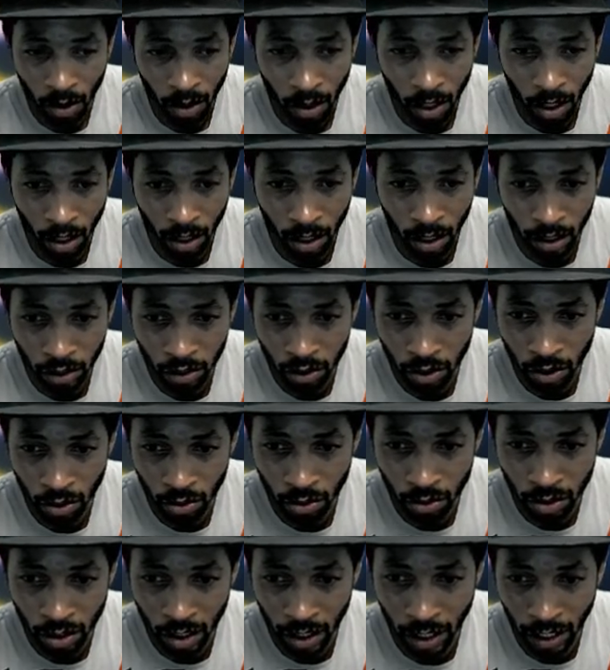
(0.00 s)
let's go
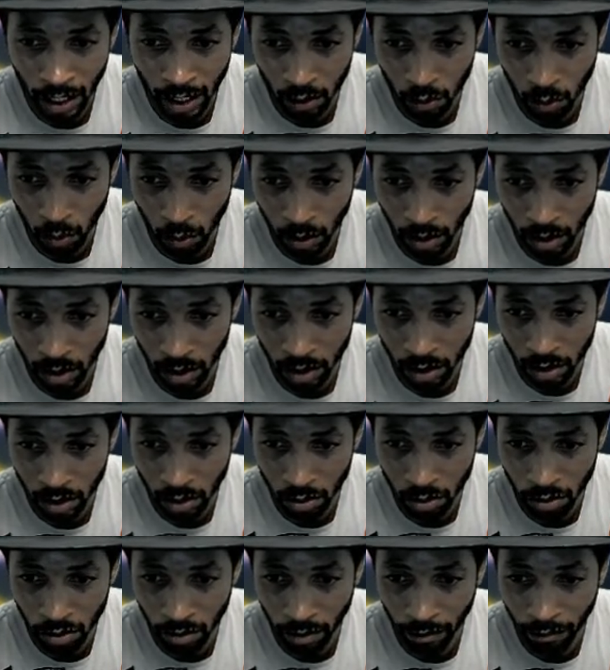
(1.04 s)
to the next one. Let's
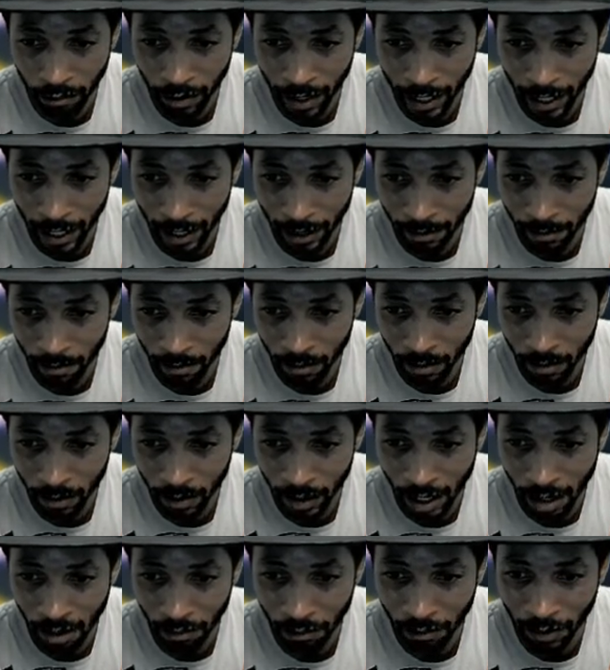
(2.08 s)
go to fade.
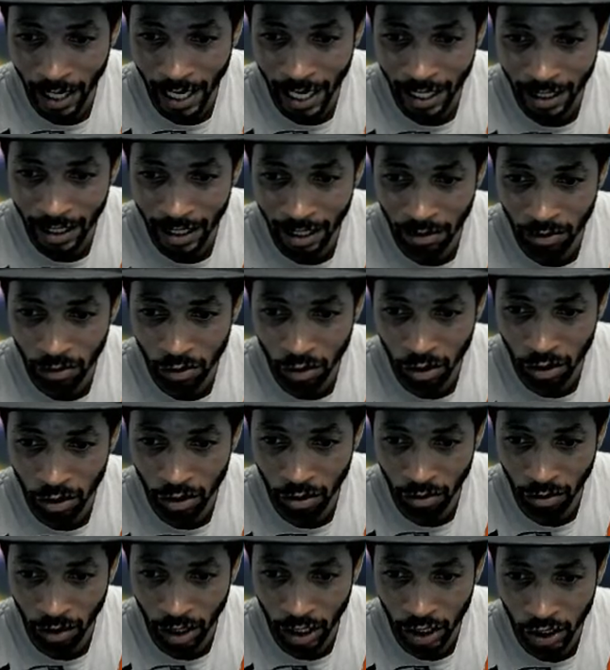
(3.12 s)
Now fade gives you a
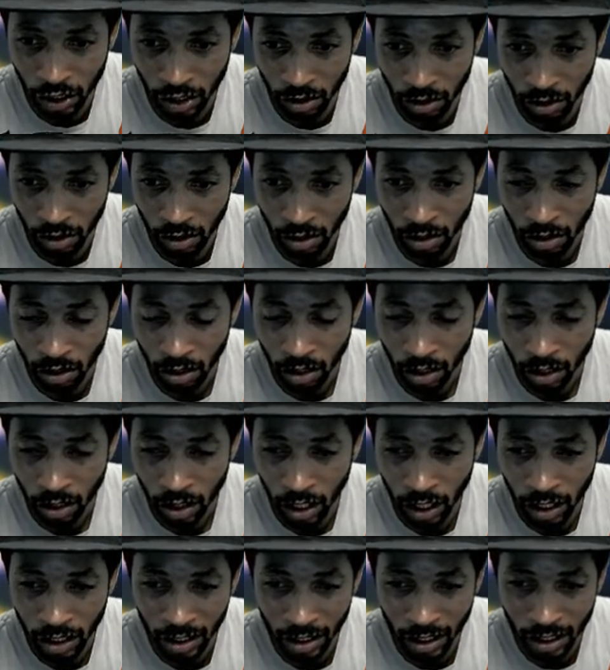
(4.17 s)
duration.
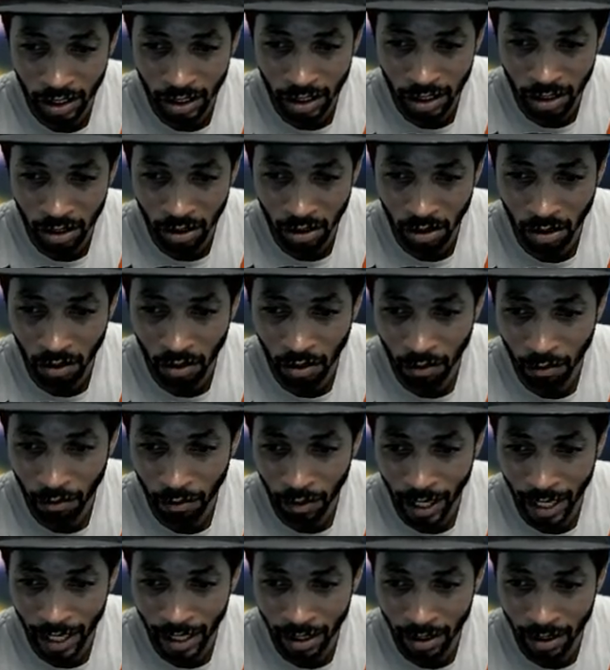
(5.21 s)
Cut doesn't,
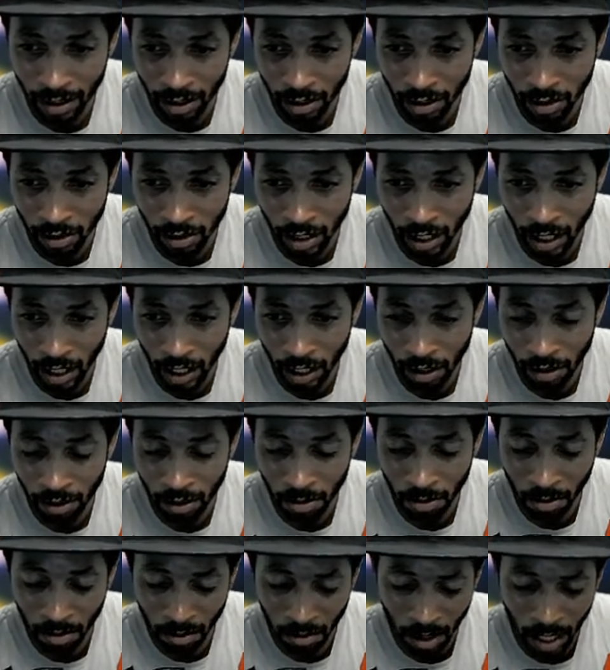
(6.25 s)
fade does, and
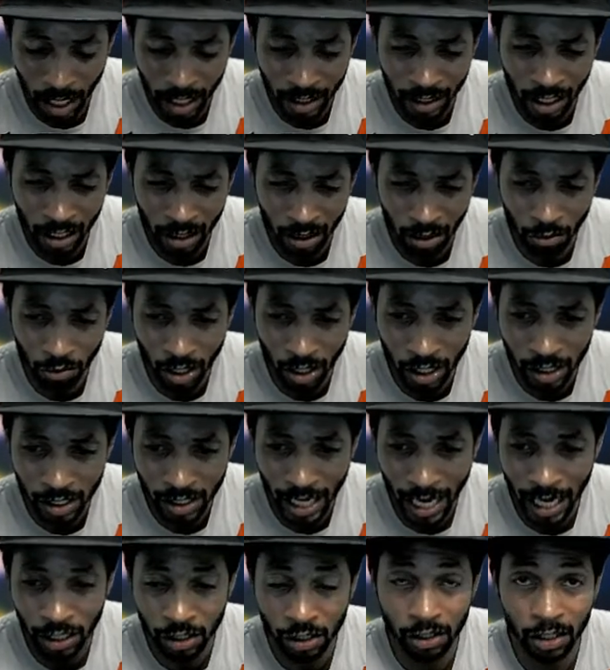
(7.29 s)
I think the rest
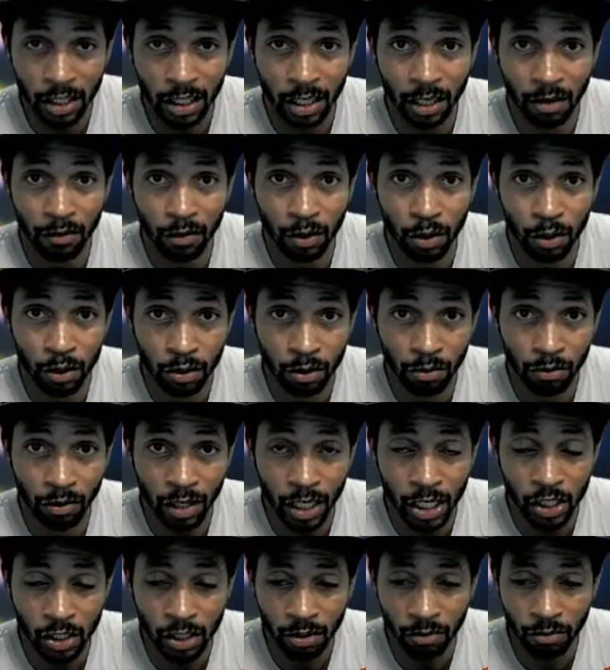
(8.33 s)
actually give you a
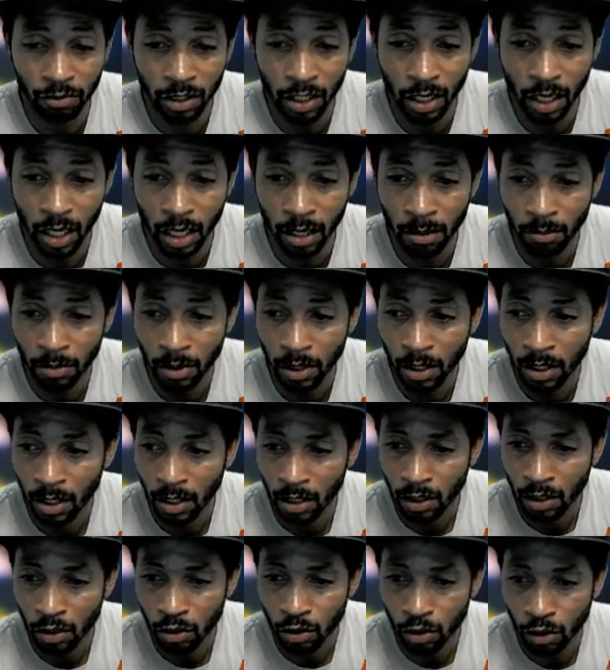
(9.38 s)
duration of time.
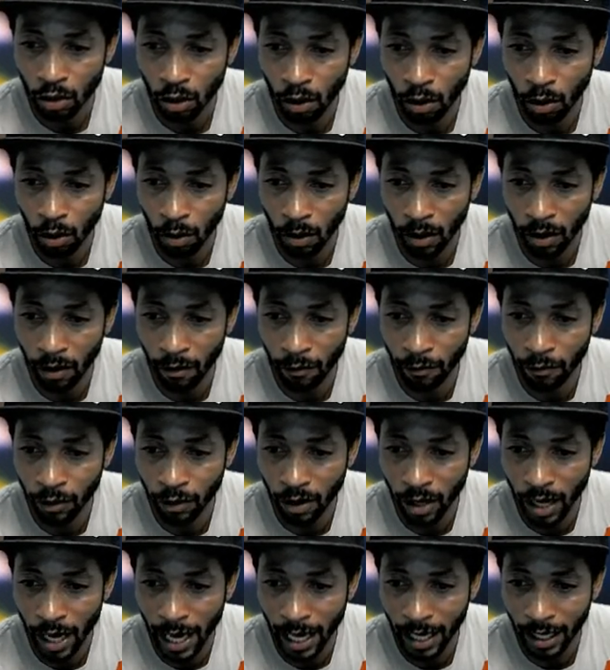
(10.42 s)
So if
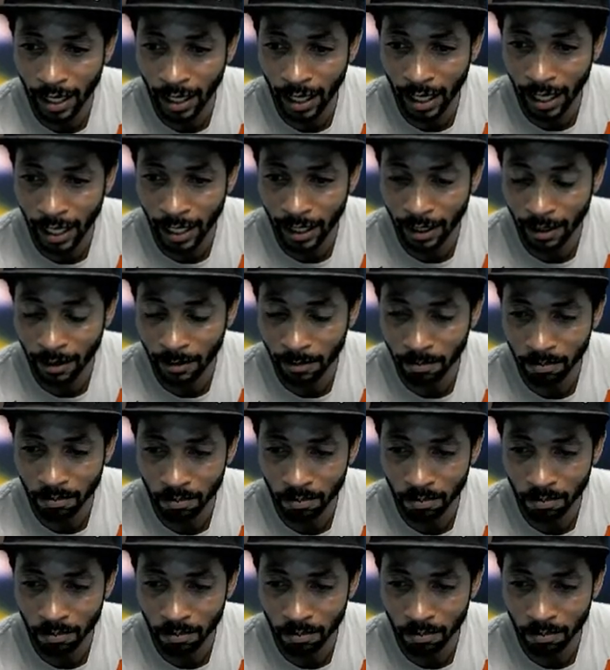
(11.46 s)
you're at like